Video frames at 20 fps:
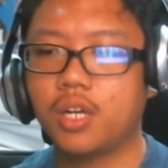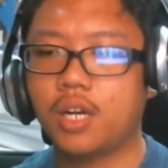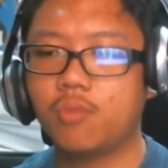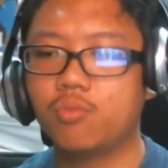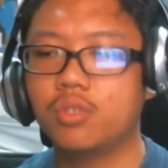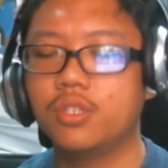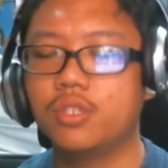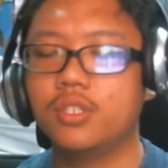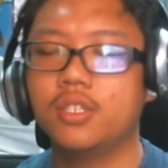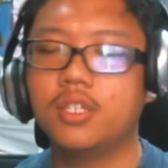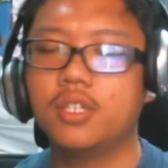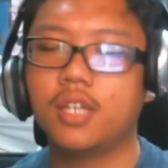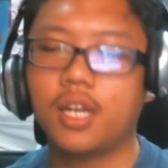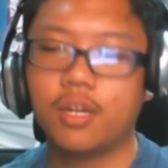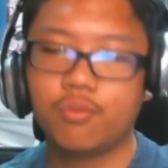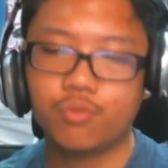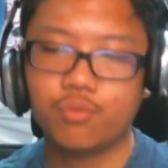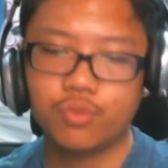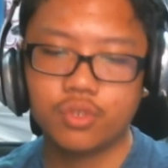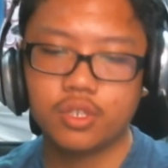
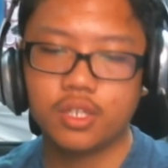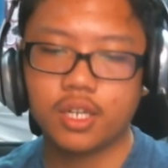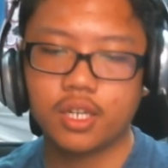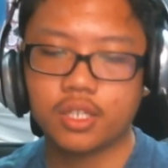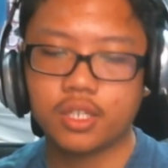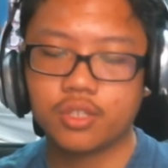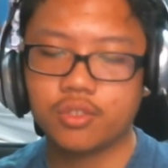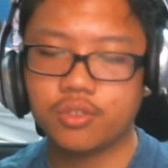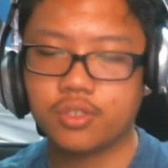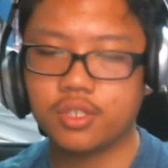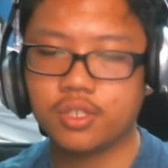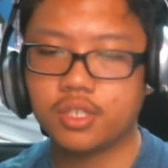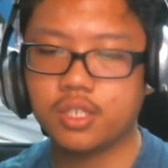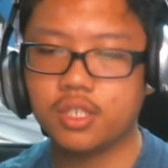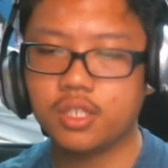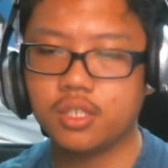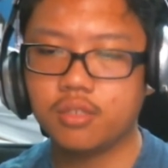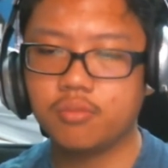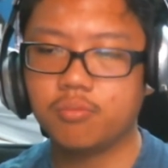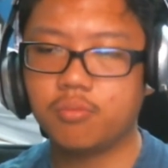wouldn't like to
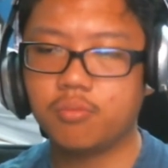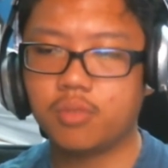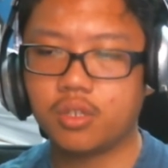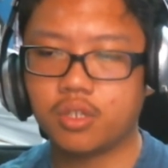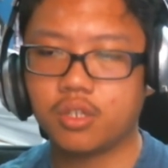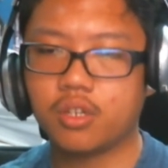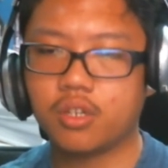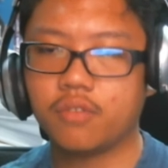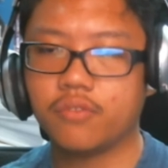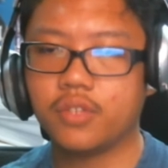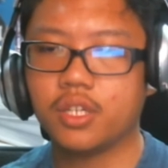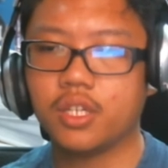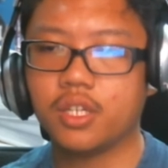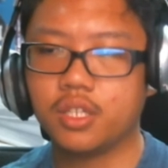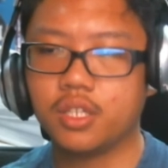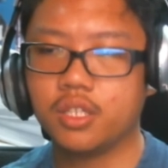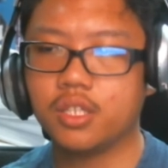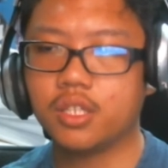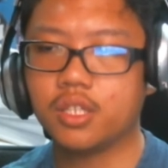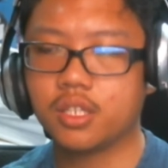see more of
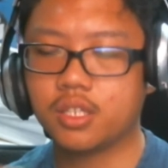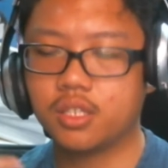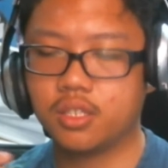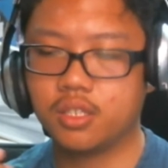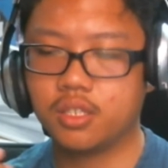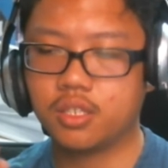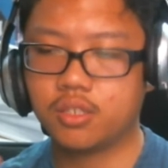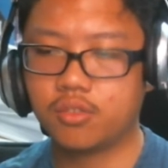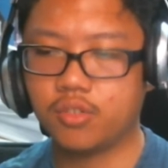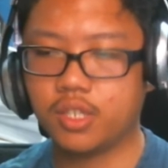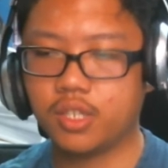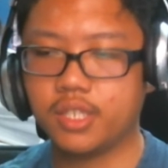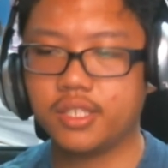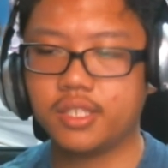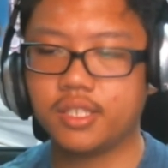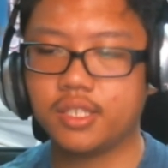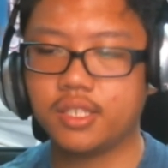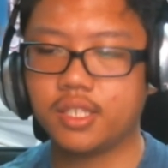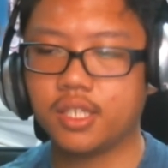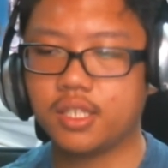the
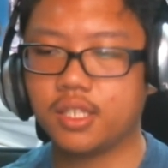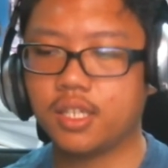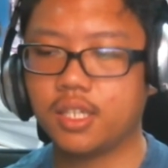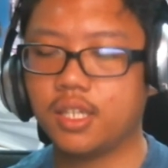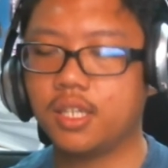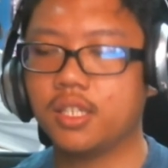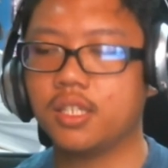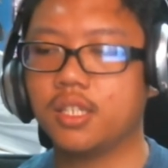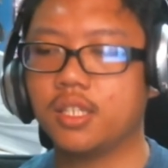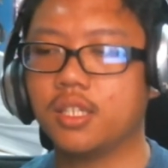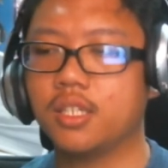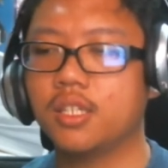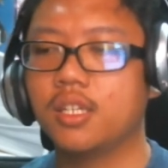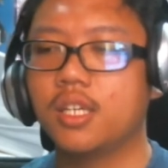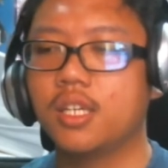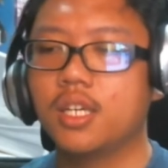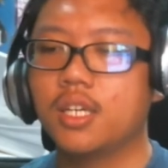crazy and the